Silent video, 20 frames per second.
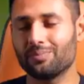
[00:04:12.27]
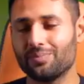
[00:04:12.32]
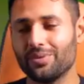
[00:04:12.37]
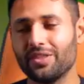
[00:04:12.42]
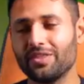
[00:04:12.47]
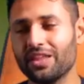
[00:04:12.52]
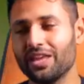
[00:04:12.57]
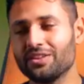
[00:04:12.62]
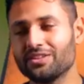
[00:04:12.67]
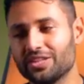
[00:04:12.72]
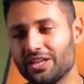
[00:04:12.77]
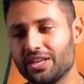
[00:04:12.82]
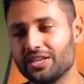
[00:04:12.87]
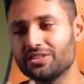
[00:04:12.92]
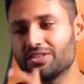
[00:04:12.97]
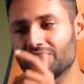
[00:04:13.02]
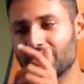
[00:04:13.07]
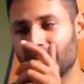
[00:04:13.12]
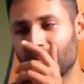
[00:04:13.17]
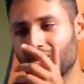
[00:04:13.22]
but in the end it
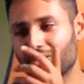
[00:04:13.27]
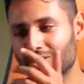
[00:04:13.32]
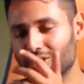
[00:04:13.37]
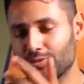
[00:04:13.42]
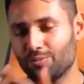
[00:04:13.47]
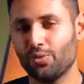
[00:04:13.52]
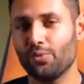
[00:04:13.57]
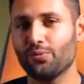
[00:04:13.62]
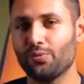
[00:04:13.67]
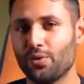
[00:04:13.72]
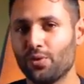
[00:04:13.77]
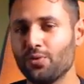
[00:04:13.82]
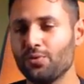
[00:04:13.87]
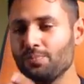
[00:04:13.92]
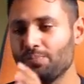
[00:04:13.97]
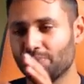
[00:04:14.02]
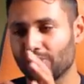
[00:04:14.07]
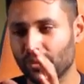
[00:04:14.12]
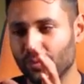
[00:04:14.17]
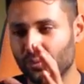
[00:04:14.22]
is a small
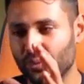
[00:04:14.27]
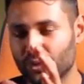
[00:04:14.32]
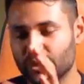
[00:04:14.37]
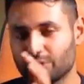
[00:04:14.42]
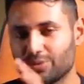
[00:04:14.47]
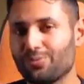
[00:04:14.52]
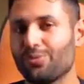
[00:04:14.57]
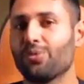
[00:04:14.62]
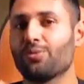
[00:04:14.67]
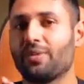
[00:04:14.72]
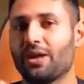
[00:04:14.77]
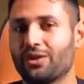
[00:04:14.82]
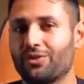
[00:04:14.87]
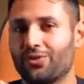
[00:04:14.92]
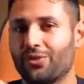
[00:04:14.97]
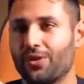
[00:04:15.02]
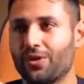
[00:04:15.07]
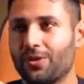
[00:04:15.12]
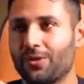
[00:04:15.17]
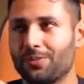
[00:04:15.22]
phone with a small
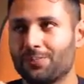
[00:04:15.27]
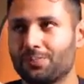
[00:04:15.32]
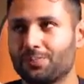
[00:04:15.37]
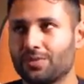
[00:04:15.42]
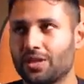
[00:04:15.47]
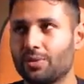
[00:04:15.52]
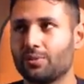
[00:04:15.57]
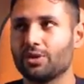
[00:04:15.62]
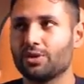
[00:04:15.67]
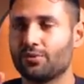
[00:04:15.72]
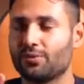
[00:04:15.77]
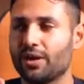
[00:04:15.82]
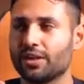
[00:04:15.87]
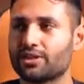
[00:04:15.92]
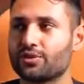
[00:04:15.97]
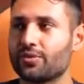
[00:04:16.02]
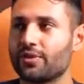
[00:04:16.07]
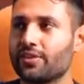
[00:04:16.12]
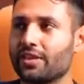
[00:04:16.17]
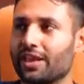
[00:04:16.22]
battery. And when you
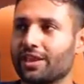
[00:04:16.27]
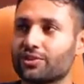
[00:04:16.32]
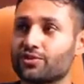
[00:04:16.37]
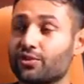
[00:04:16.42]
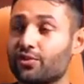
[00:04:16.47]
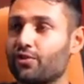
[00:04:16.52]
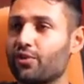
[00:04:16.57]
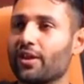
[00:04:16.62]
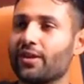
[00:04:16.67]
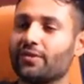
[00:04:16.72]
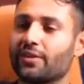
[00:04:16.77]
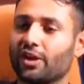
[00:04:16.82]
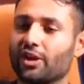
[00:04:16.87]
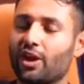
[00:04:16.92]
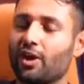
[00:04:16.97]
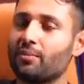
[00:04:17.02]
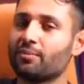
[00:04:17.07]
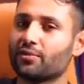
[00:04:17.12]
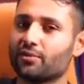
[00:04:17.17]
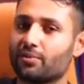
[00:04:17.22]
factor in the extra drain that
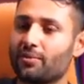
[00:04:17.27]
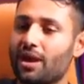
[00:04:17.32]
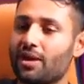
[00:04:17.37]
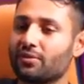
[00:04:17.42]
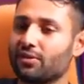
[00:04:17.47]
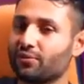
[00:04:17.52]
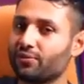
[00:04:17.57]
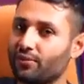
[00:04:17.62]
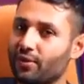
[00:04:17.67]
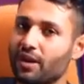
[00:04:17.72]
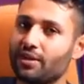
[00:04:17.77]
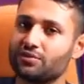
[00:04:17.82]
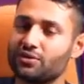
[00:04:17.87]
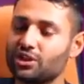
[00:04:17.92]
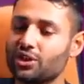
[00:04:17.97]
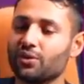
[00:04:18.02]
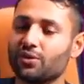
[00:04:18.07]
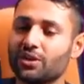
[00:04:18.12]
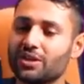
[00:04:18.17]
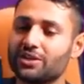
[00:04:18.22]
comes from having
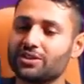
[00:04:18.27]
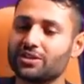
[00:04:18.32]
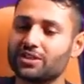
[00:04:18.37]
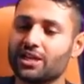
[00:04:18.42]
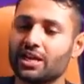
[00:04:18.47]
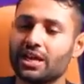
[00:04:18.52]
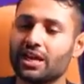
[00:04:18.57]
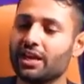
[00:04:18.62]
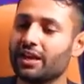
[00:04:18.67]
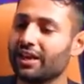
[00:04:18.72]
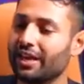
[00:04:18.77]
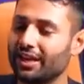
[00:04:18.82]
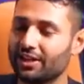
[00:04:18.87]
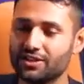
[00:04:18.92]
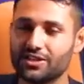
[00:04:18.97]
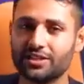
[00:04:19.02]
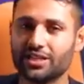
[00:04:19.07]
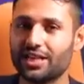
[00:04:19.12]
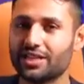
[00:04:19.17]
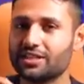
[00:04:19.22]
5G on it, it
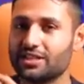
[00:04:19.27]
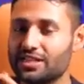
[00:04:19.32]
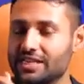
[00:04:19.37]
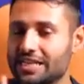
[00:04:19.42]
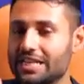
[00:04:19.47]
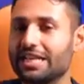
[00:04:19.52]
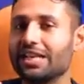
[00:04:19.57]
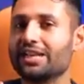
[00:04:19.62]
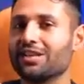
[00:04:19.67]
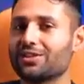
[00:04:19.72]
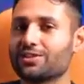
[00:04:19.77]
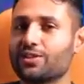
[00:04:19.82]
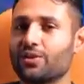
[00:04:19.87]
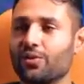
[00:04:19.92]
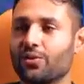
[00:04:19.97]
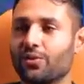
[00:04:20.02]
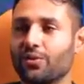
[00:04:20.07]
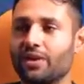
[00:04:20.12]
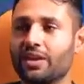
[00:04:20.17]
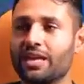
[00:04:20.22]
doesn't last nearly as
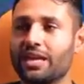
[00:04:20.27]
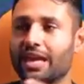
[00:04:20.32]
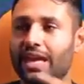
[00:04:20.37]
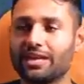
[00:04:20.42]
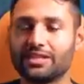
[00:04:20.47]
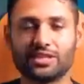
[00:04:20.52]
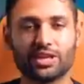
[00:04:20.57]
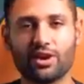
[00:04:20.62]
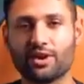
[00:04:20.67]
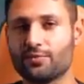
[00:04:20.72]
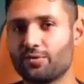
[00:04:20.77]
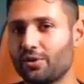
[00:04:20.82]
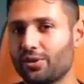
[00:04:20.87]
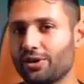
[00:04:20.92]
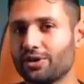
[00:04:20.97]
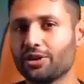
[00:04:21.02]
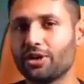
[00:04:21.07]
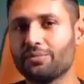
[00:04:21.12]
long as the iPhone I'd